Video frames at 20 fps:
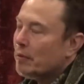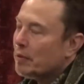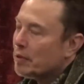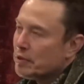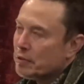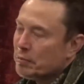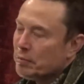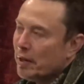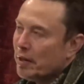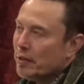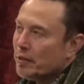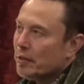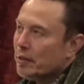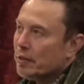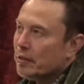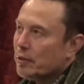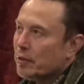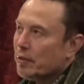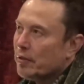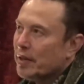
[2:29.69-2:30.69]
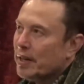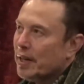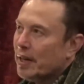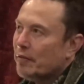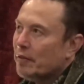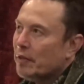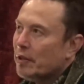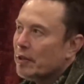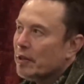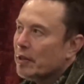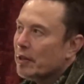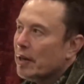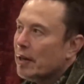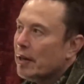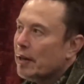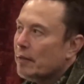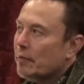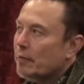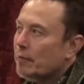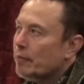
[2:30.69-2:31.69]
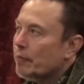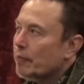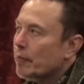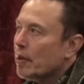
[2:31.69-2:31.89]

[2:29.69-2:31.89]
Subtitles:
which is basically sort of a 10mm.